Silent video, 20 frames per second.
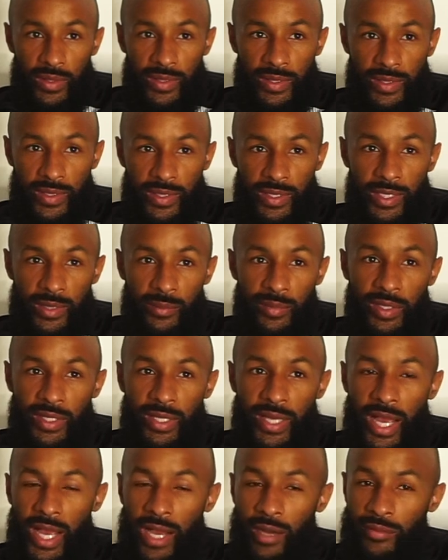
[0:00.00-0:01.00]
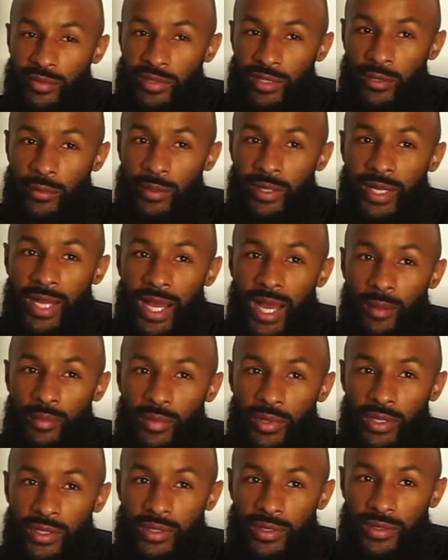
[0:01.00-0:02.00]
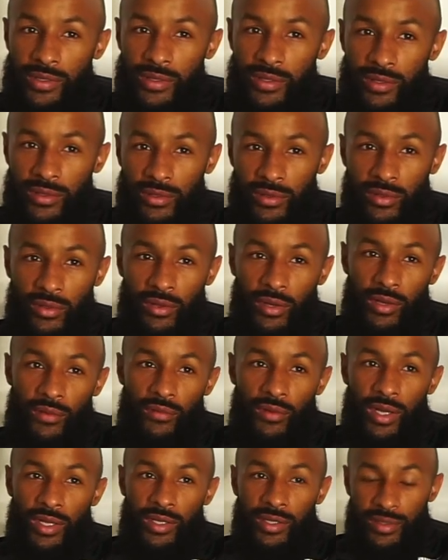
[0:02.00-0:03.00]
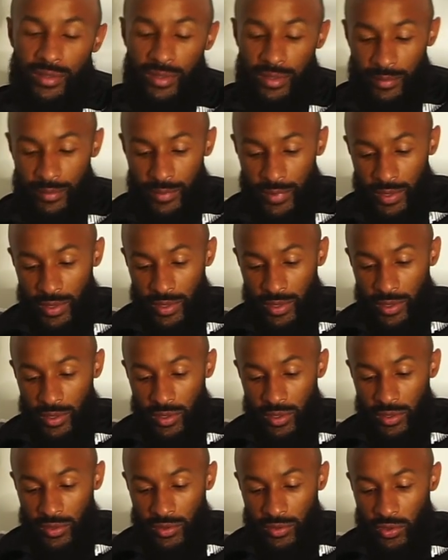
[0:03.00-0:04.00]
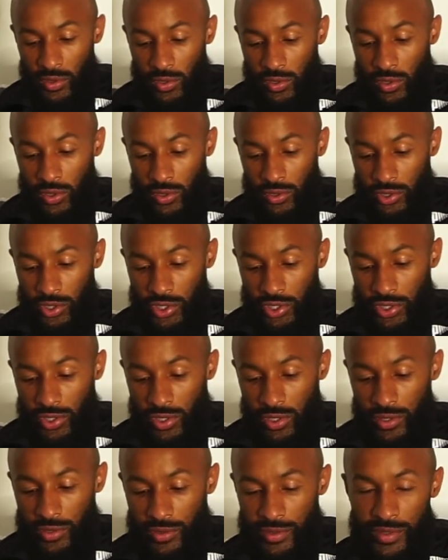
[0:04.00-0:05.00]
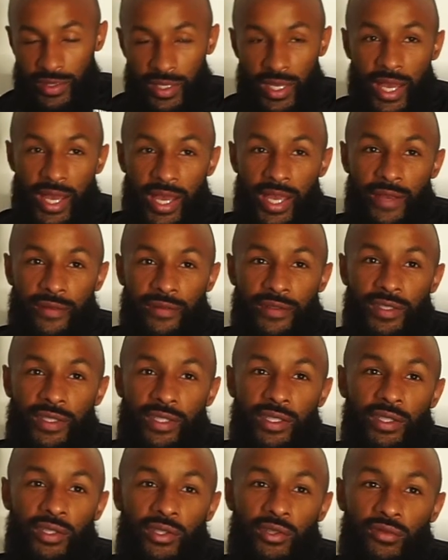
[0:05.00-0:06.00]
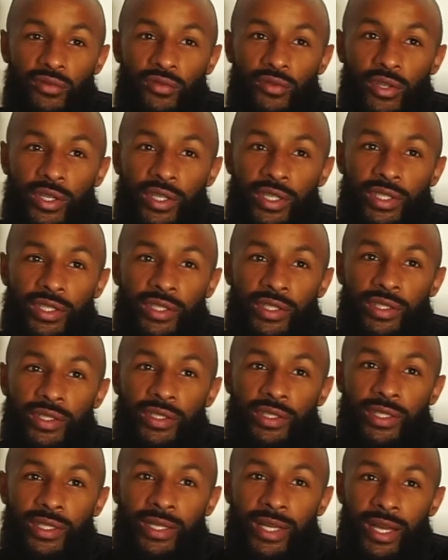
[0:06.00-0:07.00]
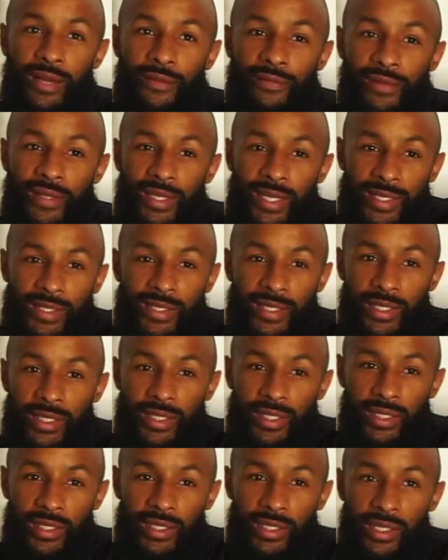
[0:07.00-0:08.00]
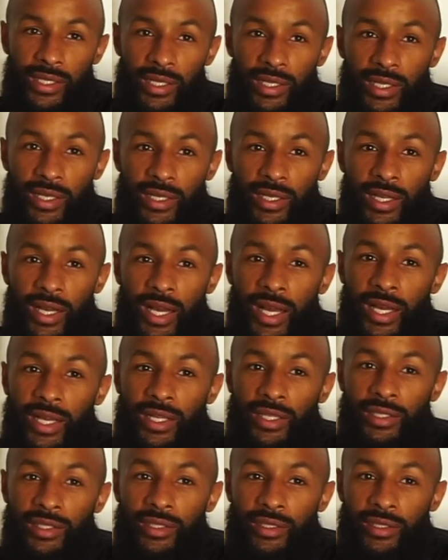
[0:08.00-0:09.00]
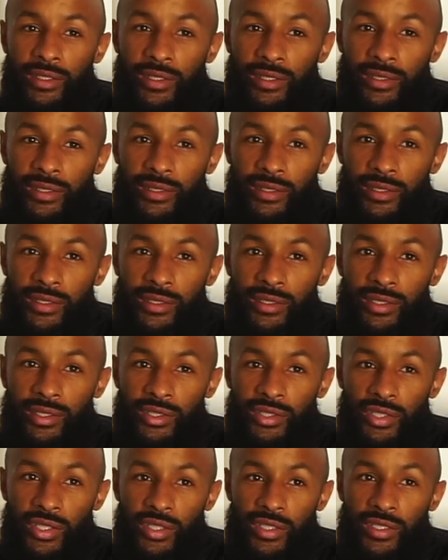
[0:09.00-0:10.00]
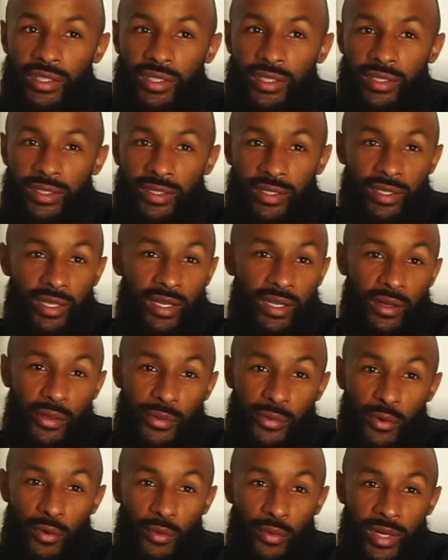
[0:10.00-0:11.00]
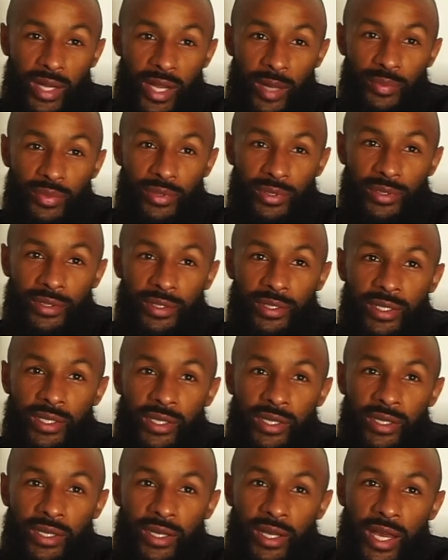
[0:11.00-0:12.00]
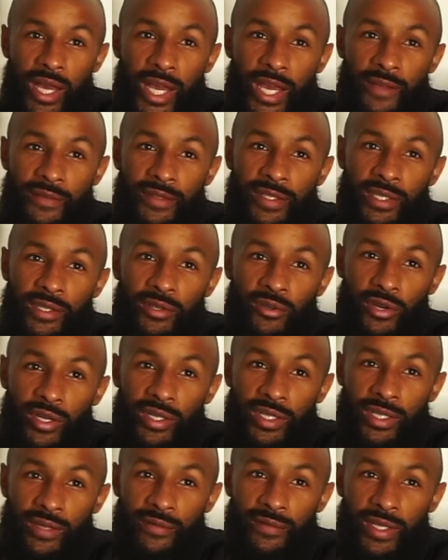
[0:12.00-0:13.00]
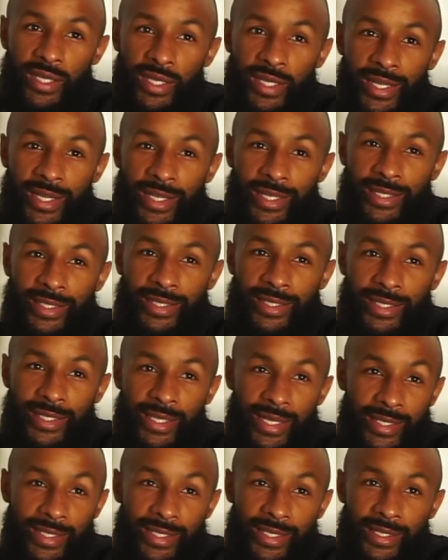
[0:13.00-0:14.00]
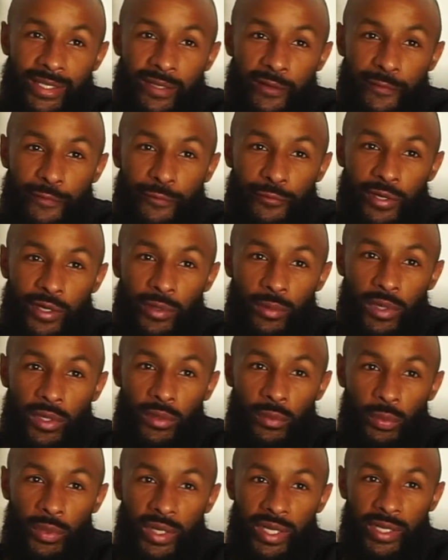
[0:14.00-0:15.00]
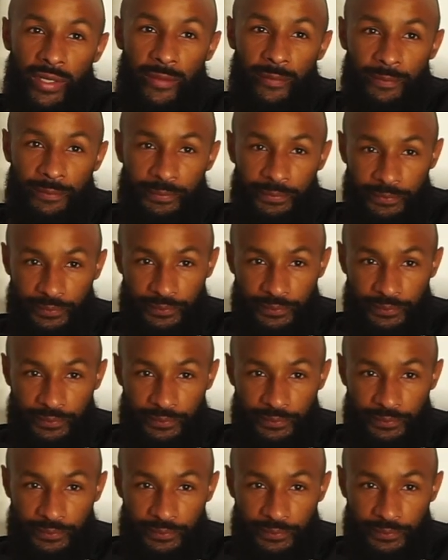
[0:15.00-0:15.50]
CB Hounslow and Abbots, got it right this time, took on Sean's AFC Croydon Athletic, and just like I thought would happen, AFC Croydon Athletic getting a 3-1 win